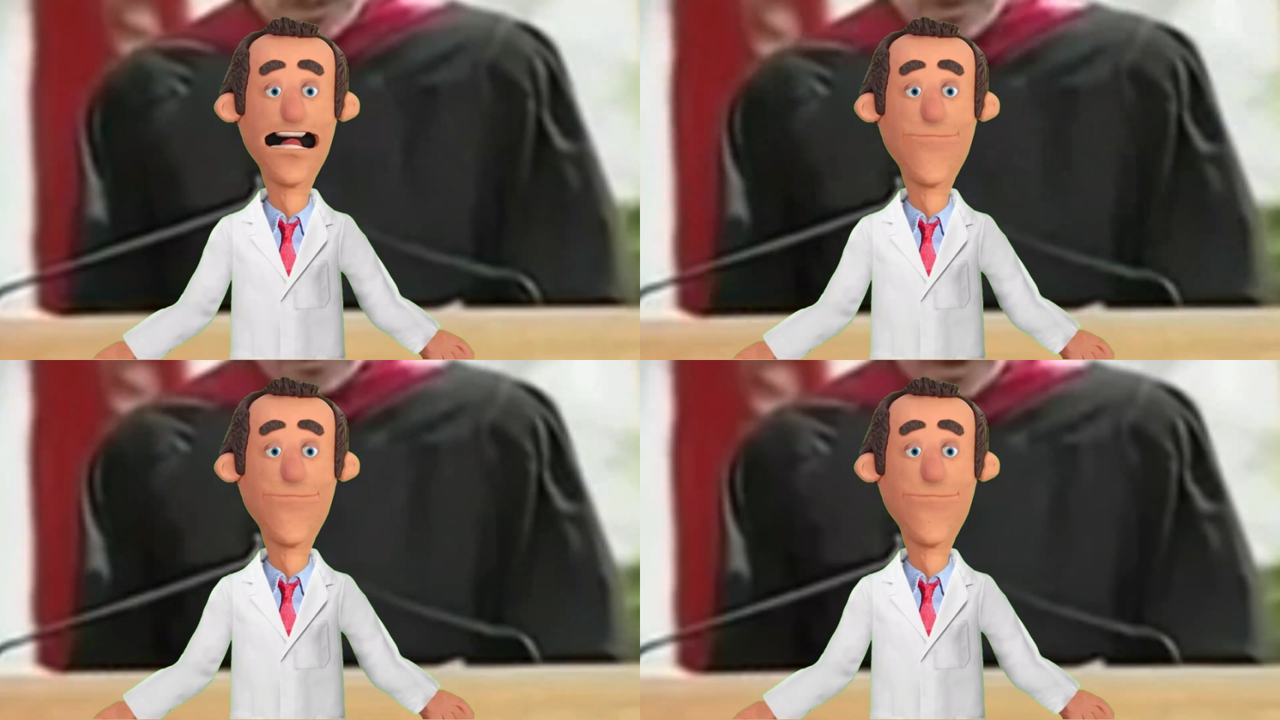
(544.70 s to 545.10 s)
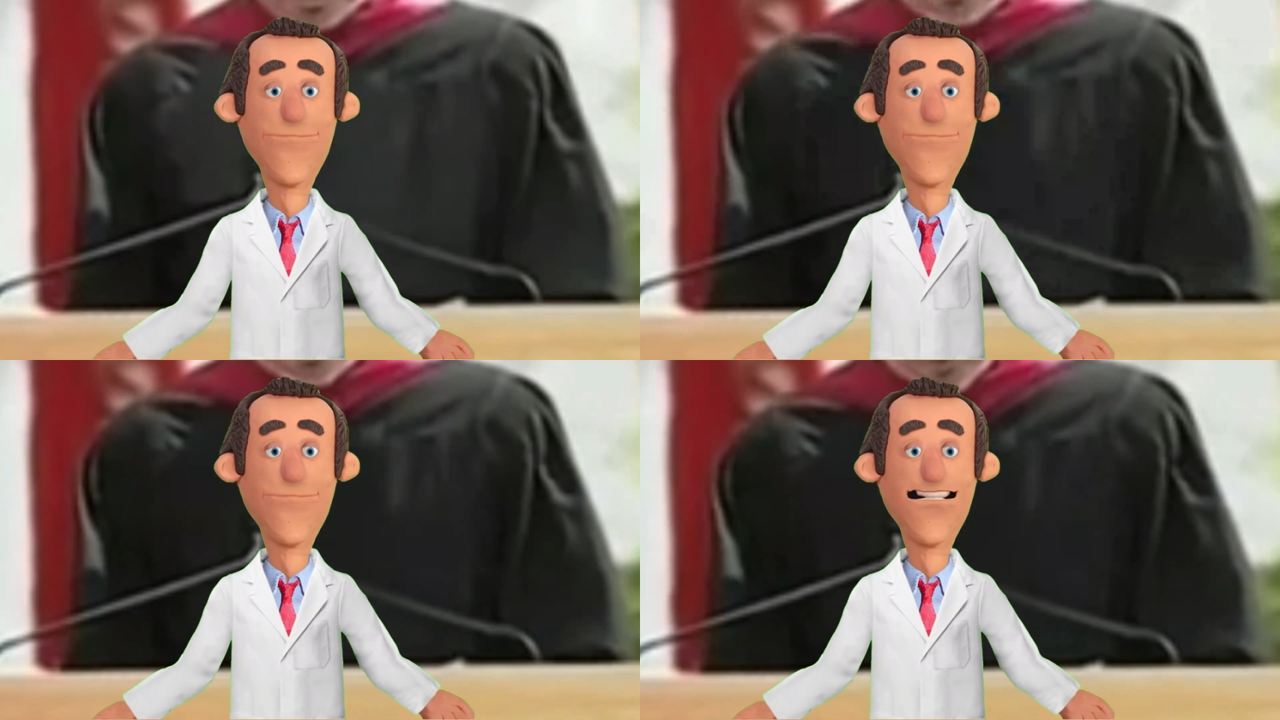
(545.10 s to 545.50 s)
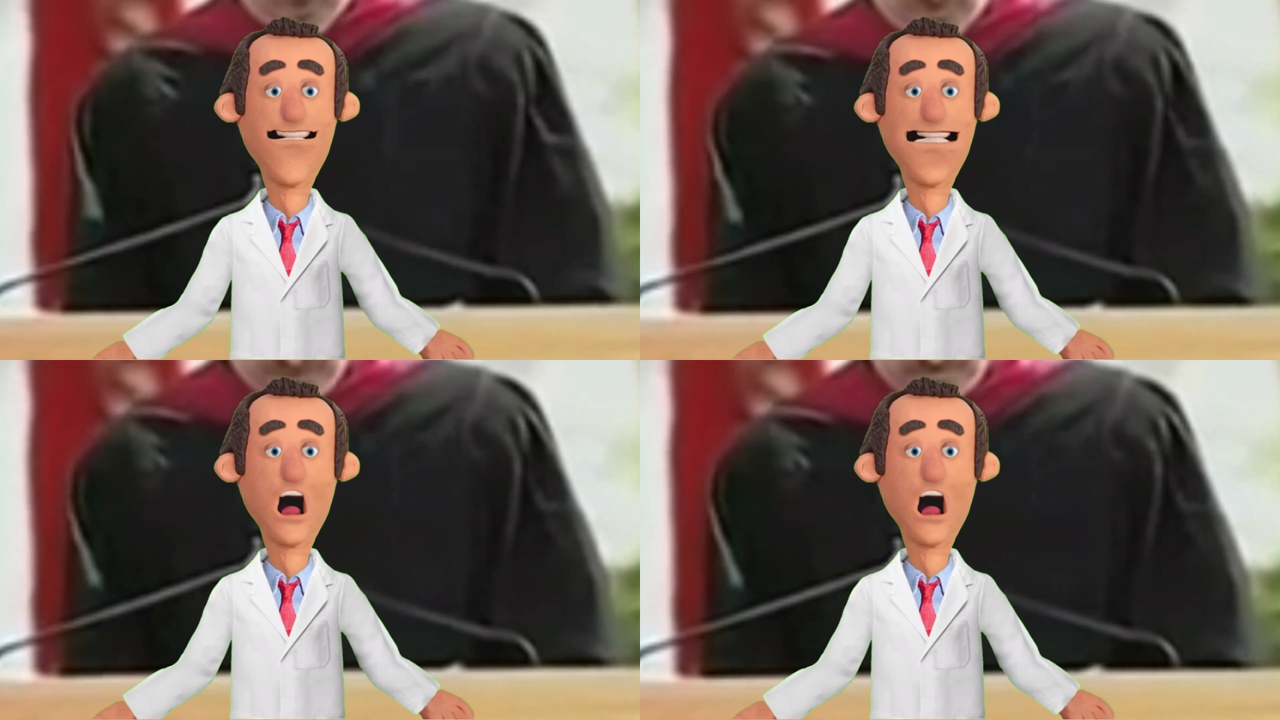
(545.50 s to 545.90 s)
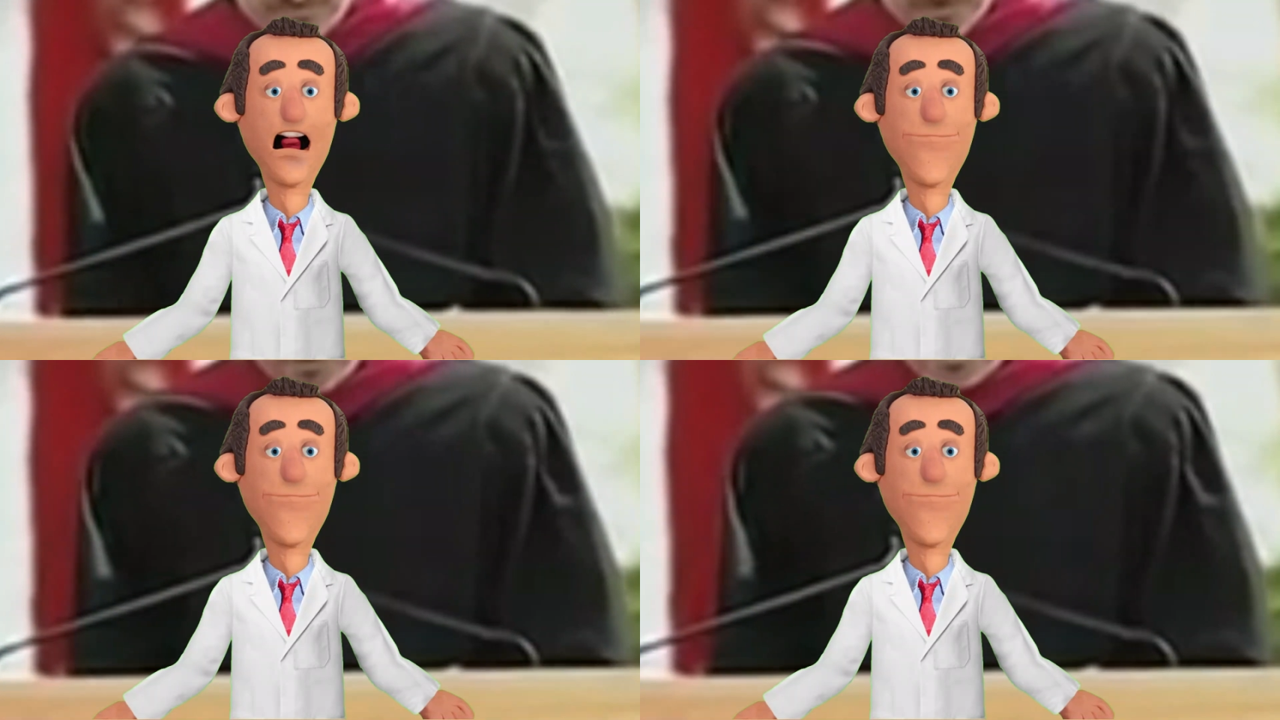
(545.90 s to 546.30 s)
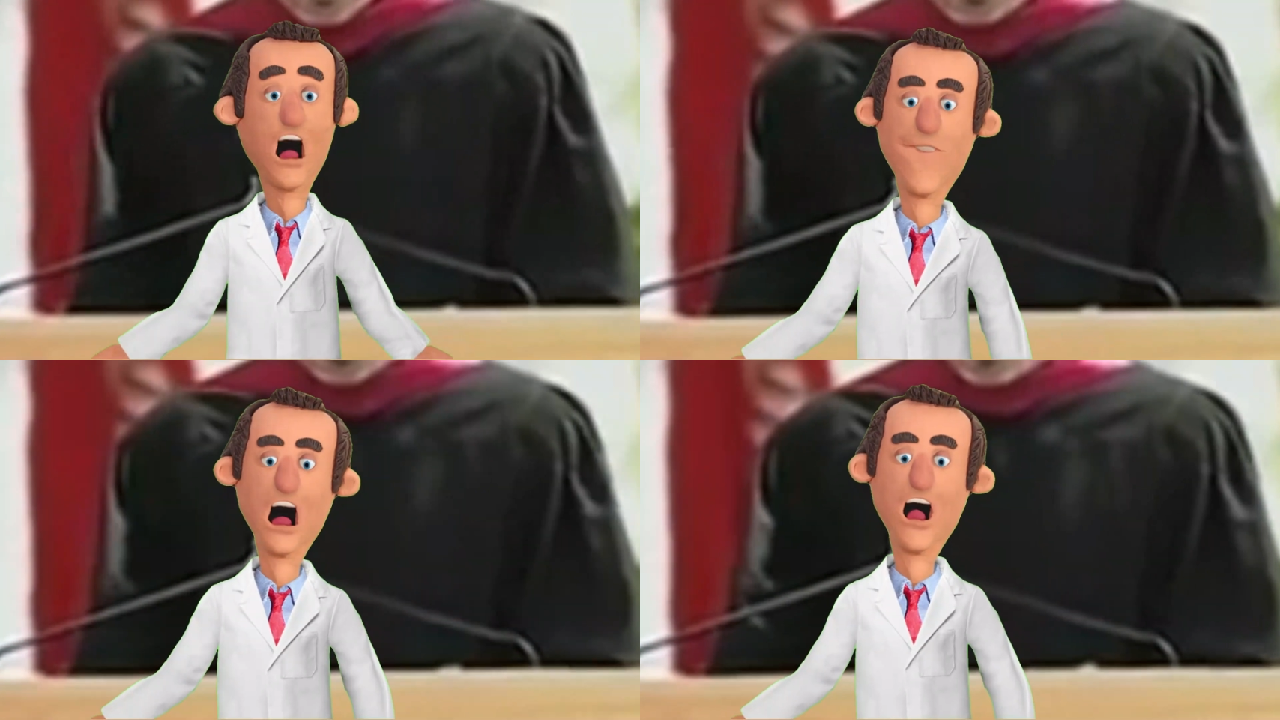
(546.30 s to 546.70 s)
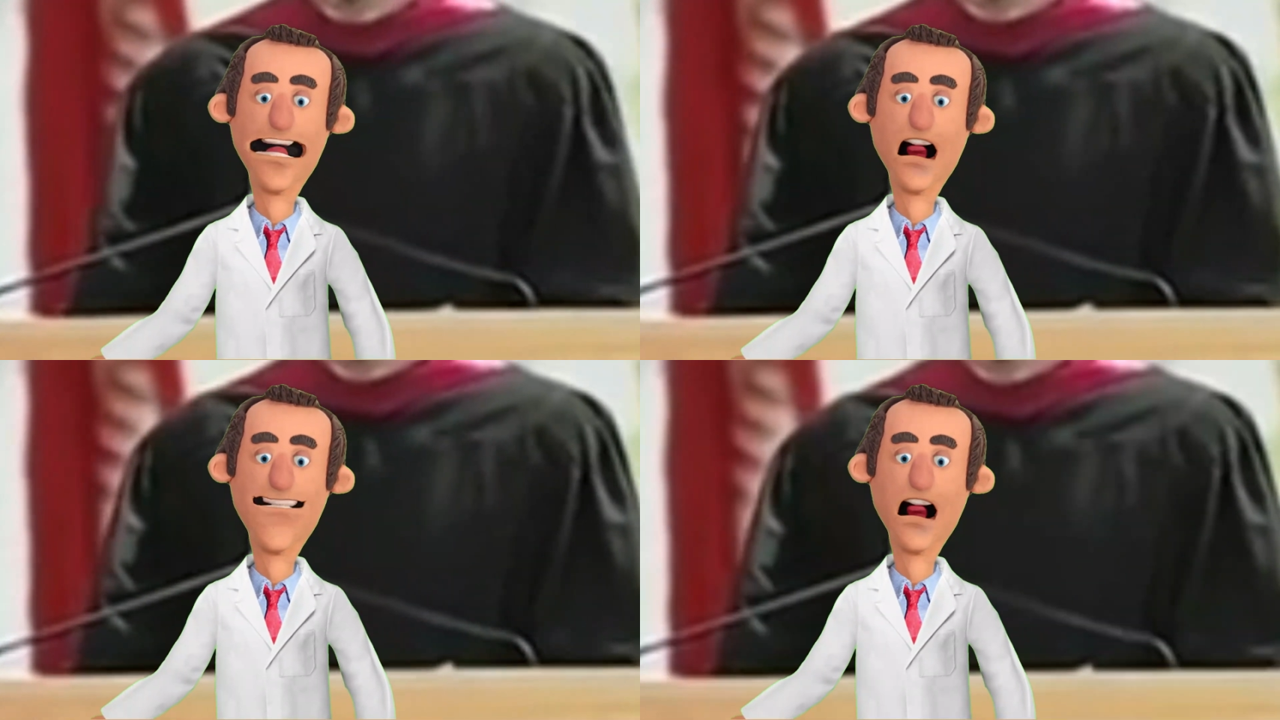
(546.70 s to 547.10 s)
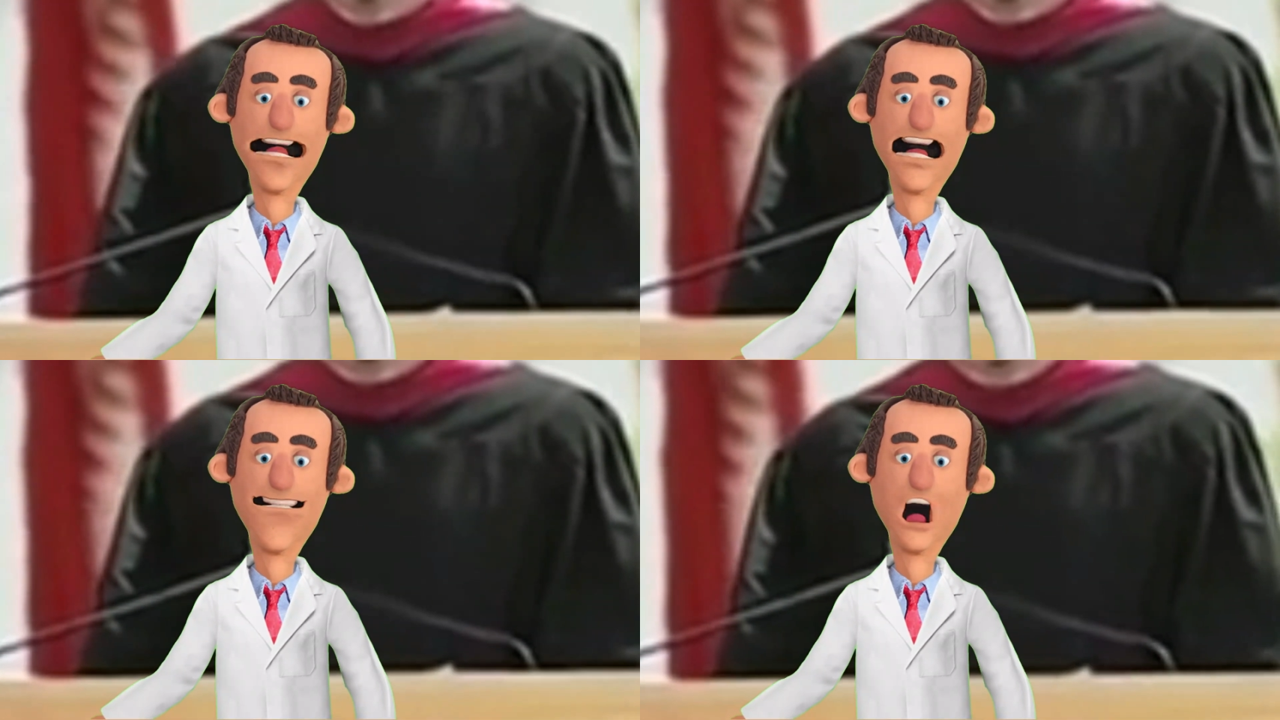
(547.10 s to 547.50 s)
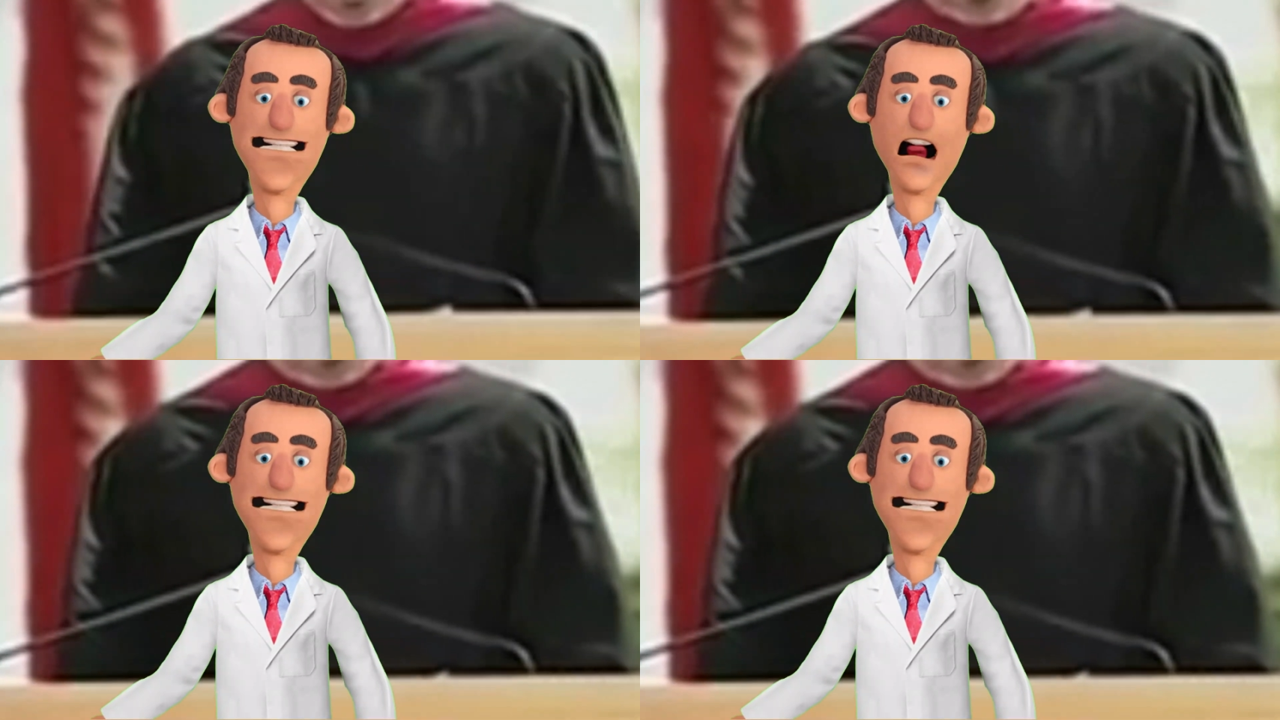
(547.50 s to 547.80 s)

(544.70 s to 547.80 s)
be, because death is very likely the single